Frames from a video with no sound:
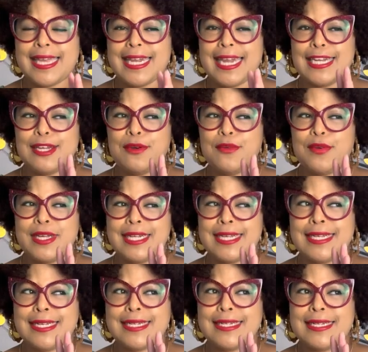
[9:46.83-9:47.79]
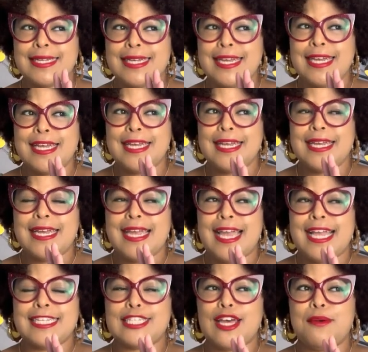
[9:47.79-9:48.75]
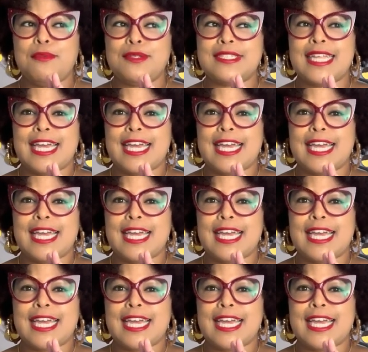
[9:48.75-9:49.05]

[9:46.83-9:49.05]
And I don't want to, it's almost